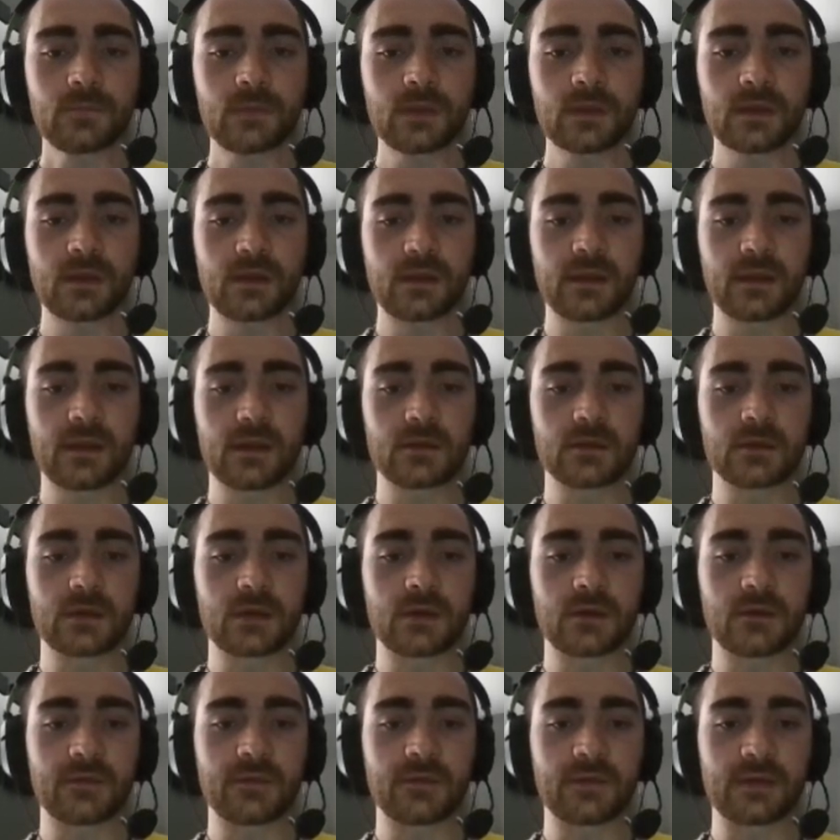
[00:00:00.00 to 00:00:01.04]
Now, they don't
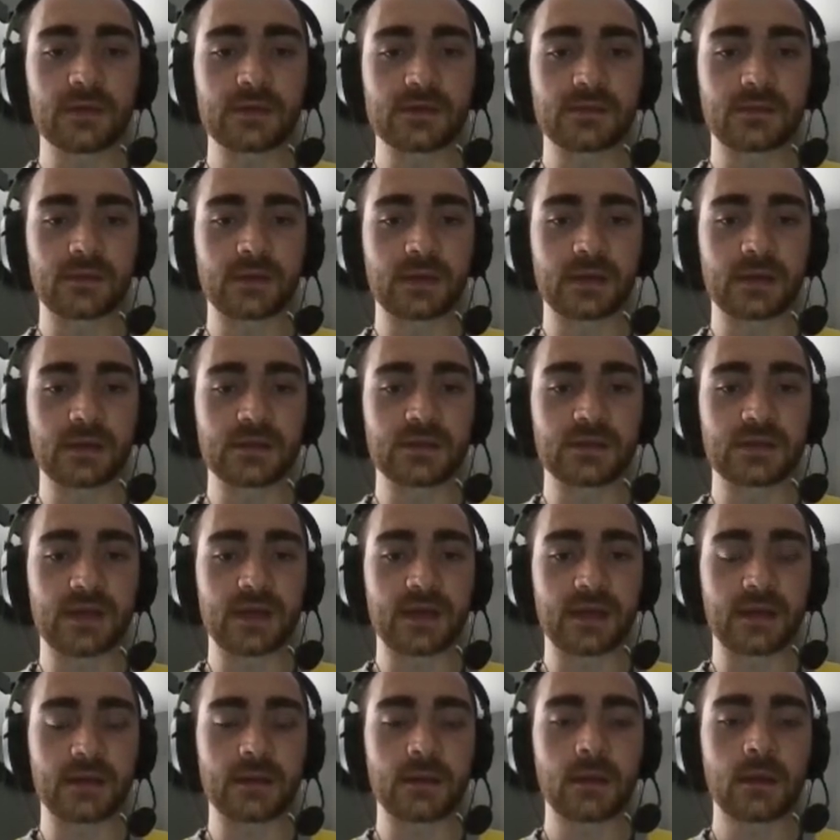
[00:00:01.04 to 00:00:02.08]
know if he's running a
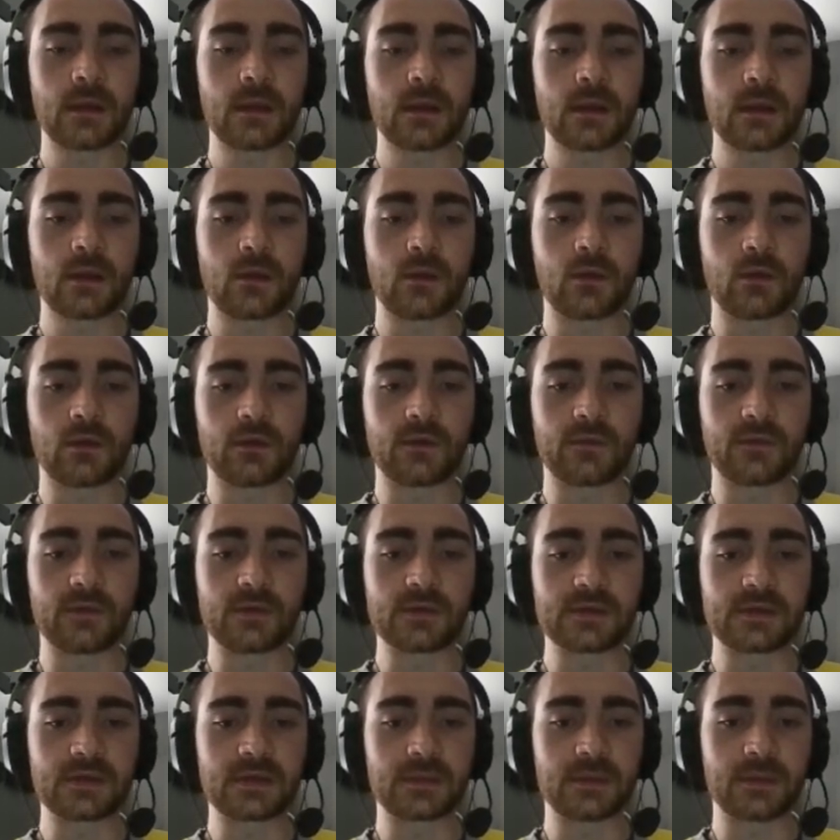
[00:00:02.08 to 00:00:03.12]
jet or if
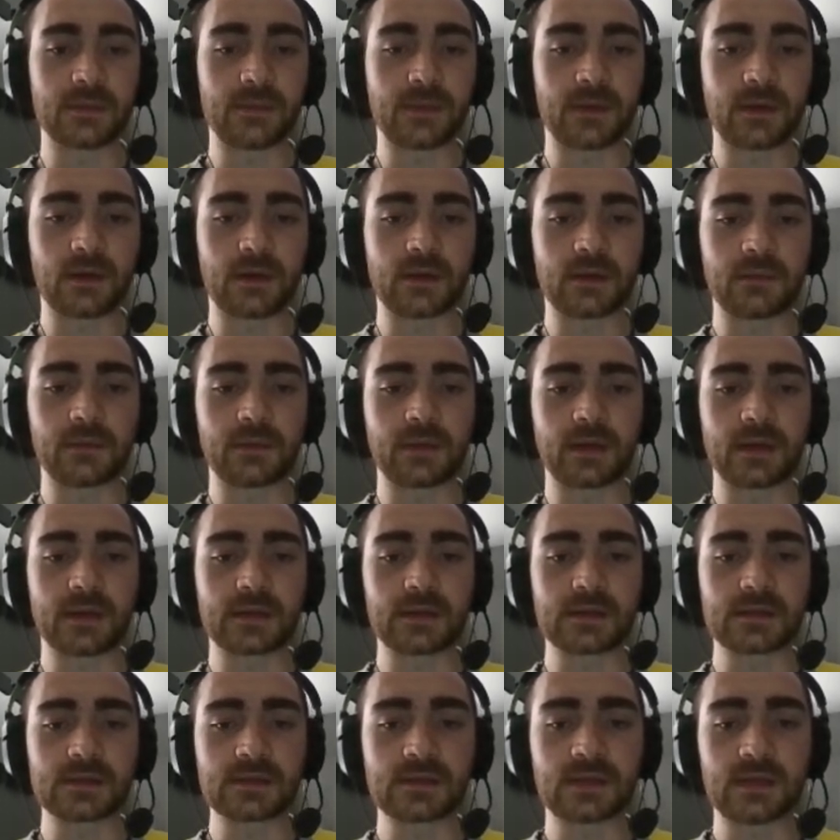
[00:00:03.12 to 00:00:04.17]
he's going to be part of the
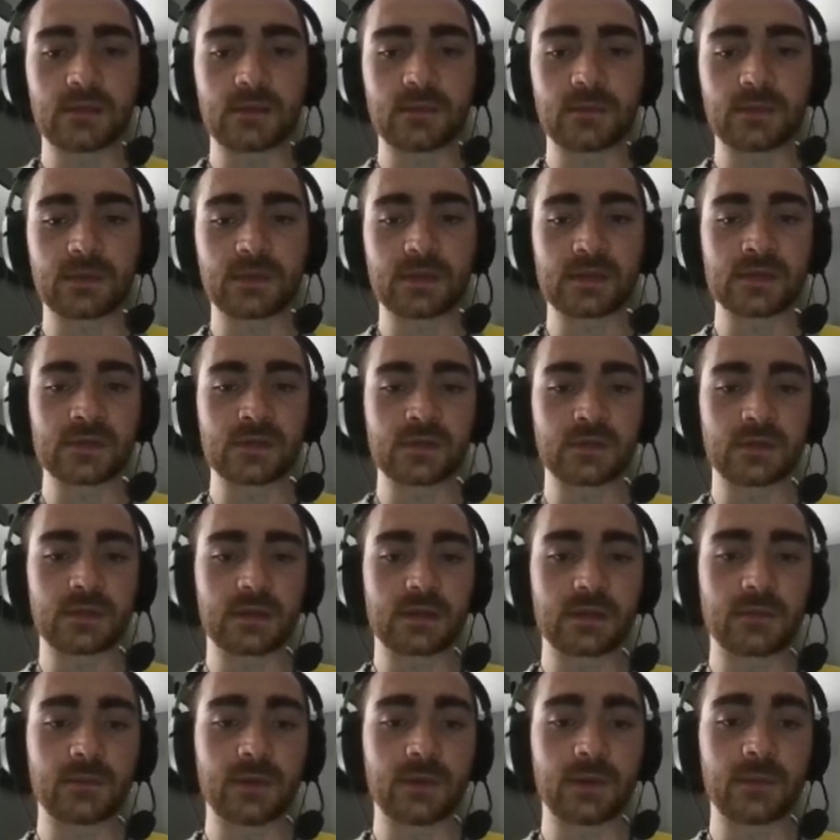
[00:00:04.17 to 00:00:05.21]
blocking scheme, but they still
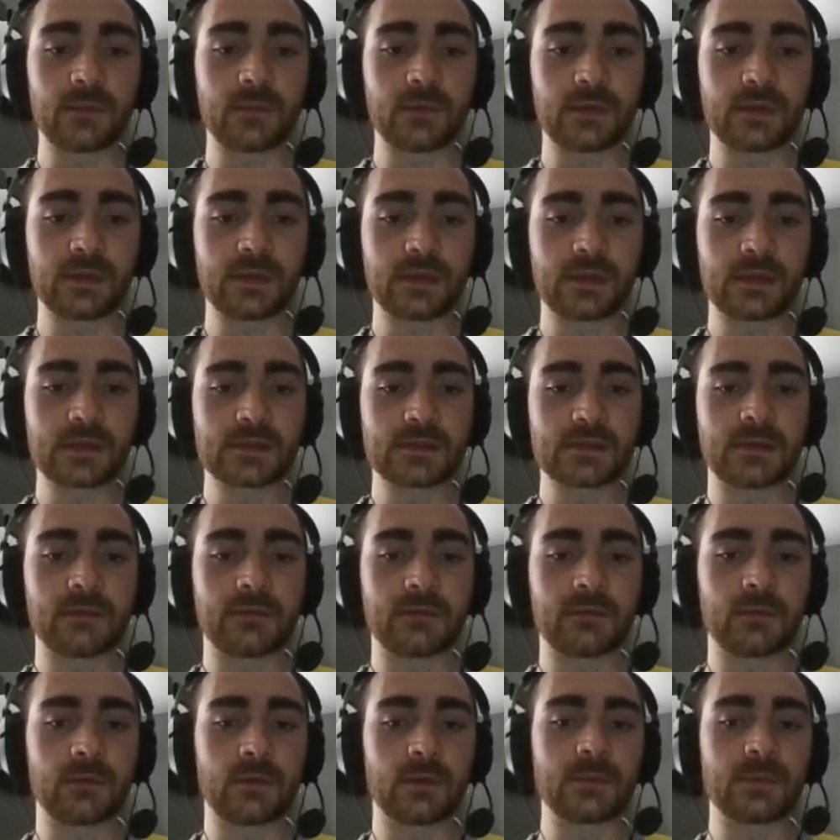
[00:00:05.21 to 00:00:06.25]
need to bump with it. So
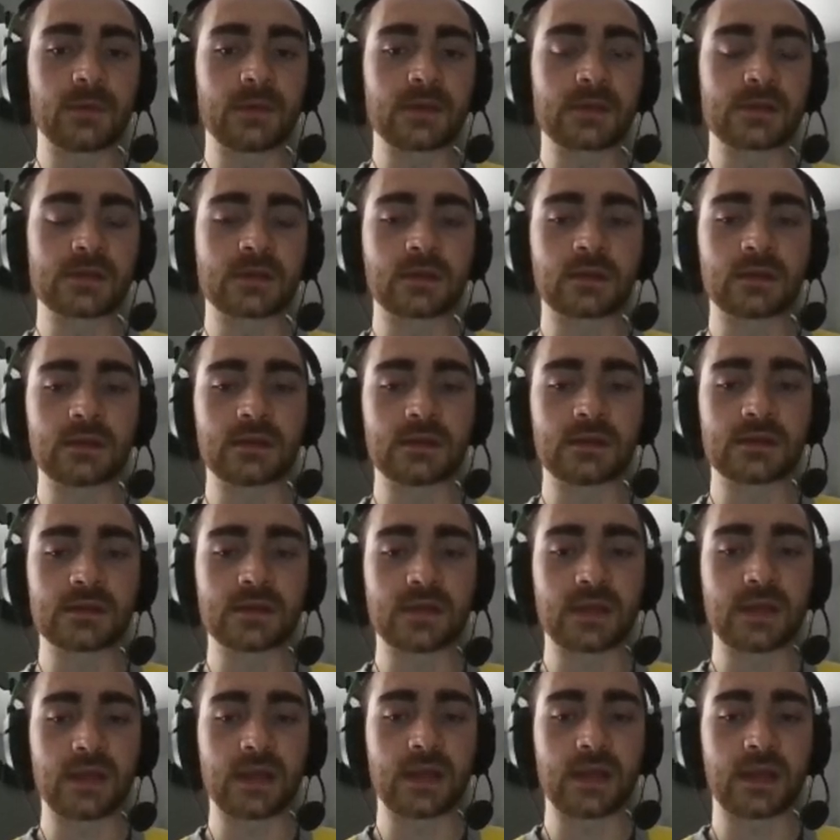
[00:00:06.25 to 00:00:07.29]
everyone basically needs
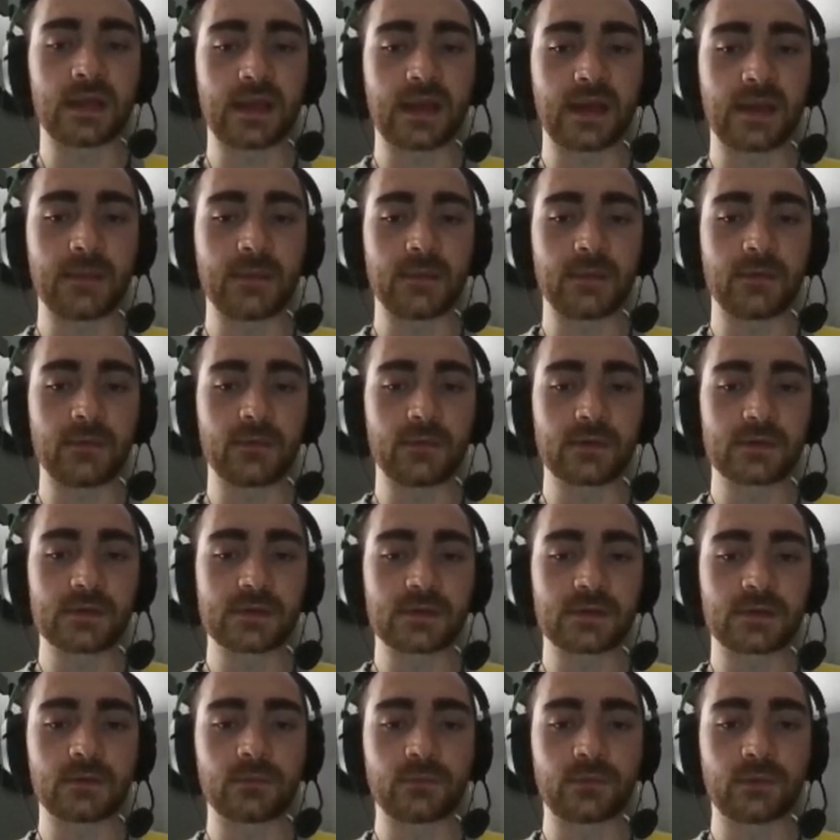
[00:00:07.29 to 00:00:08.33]
to gain a gap over.
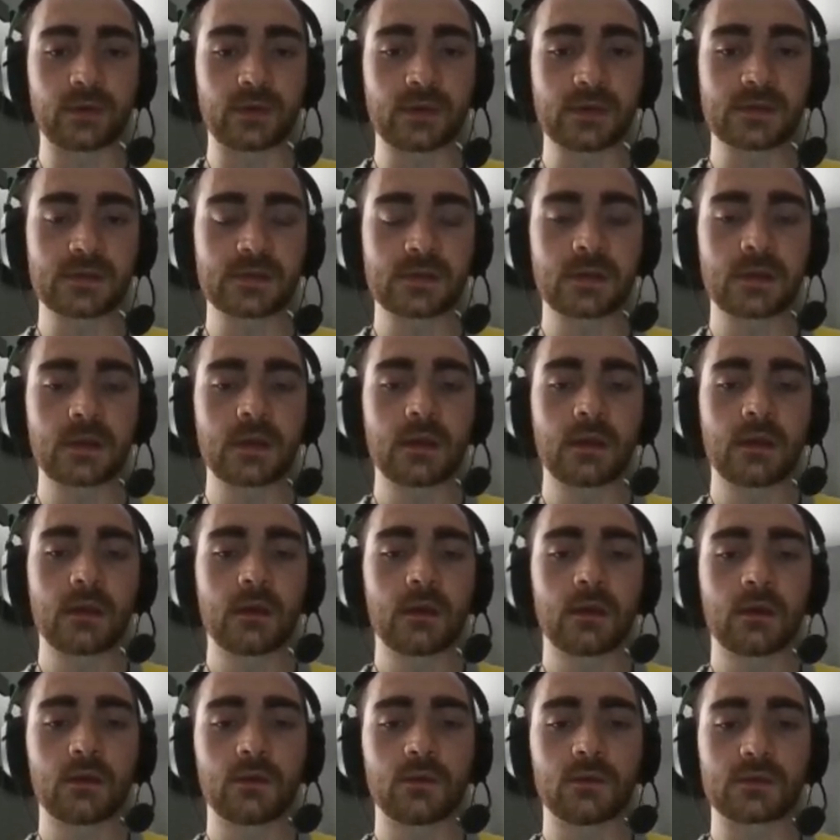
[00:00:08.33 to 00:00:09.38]
So Brooks,
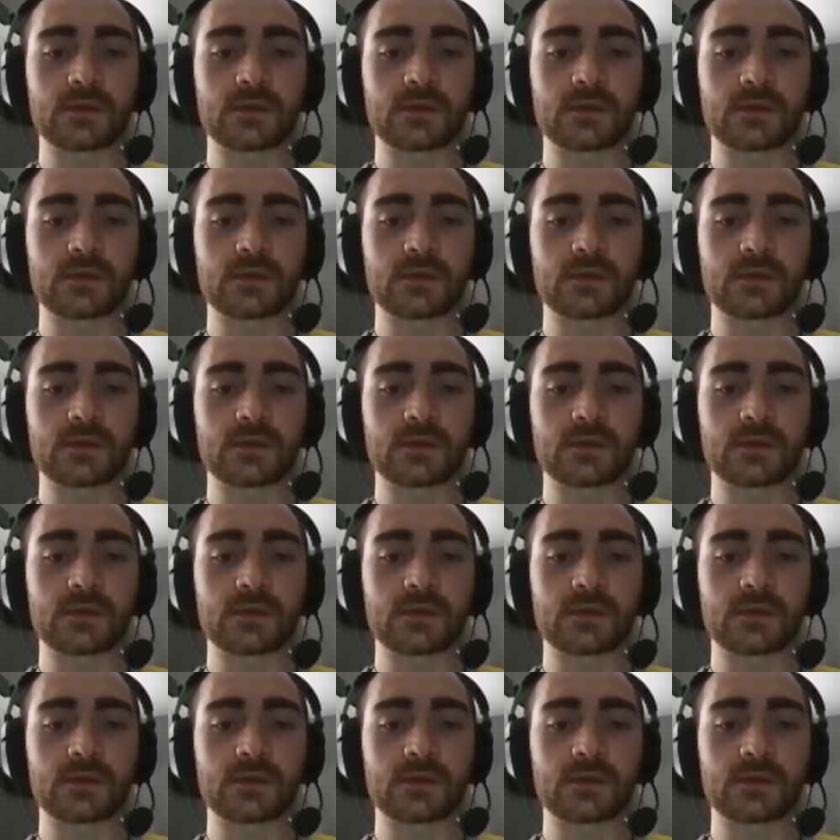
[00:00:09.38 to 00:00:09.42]
who